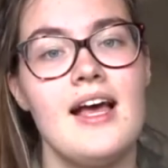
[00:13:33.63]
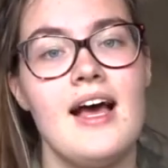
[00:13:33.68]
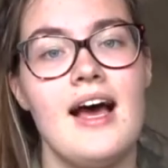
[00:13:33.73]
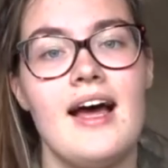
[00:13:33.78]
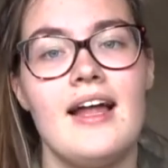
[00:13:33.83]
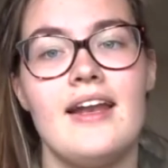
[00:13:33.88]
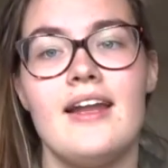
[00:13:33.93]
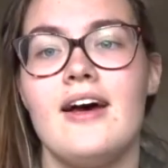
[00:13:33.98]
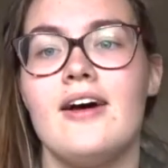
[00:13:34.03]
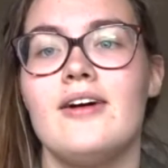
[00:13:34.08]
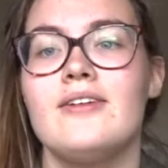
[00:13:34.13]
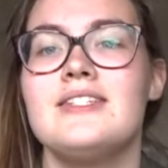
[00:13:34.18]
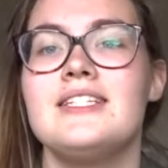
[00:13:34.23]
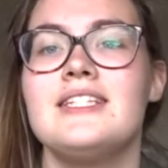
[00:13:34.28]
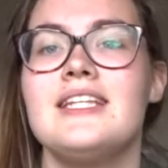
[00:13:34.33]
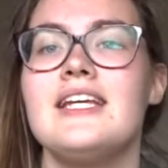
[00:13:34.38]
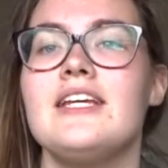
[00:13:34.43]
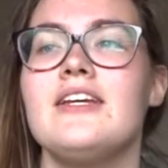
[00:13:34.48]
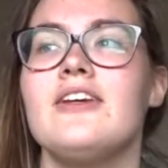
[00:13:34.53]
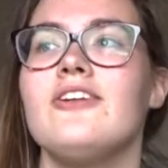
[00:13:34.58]
and I'll
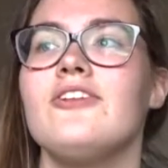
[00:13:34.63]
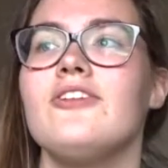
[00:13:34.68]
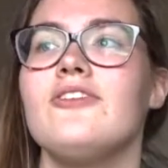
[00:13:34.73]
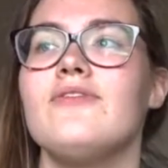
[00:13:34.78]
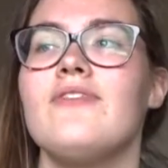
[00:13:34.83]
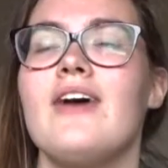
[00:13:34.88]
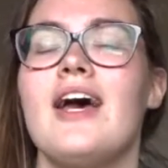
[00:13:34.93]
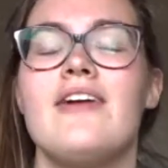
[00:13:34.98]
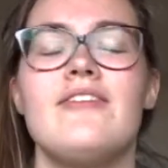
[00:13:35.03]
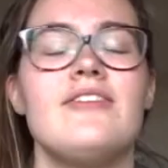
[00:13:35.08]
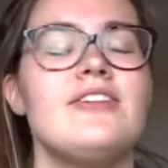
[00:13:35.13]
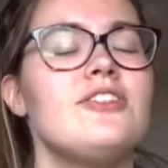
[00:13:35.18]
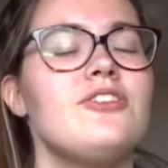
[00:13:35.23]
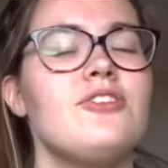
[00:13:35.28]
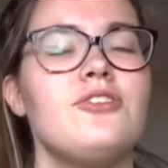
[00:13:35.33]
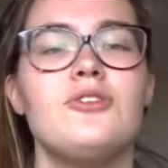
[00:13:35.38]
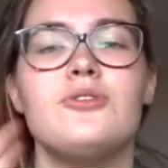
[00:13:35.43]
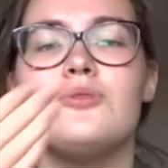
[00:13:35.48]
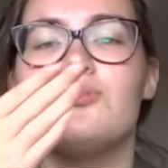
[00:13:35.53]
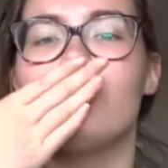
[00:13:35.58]
see you very
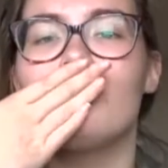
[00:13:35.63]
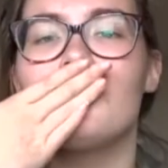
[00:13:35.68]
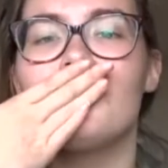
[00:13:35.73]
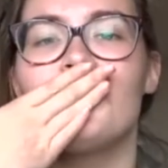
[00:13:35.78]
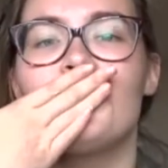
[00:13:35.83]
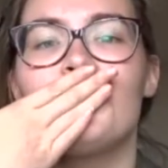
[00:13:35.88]
soon.